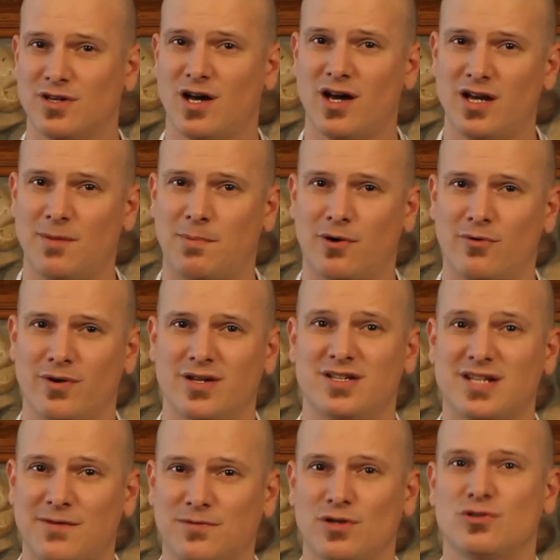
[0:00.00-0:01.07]
caught up already,
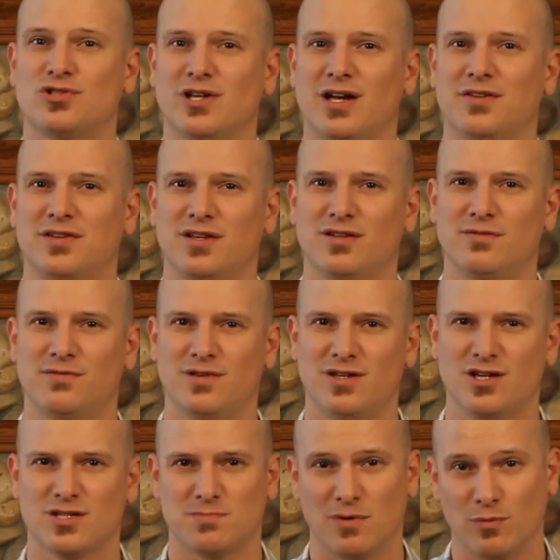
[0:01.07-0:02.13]
definitely go check out the other
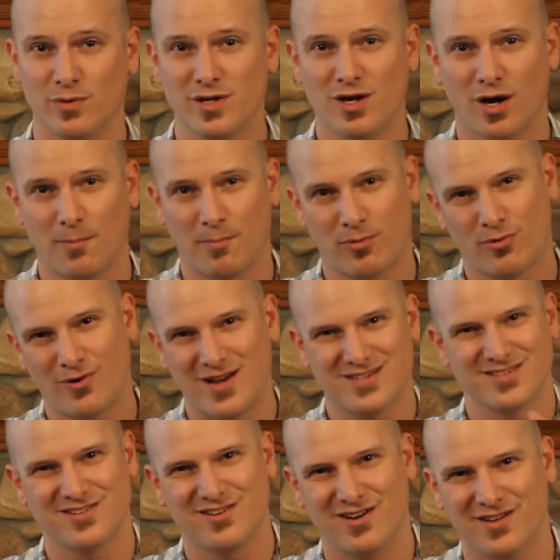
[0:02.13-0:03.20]
videos, but we are
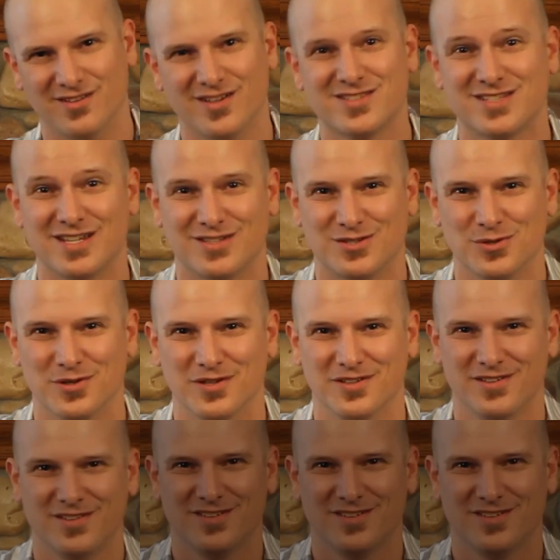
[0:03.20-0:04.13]
pressing on. Let's get to it.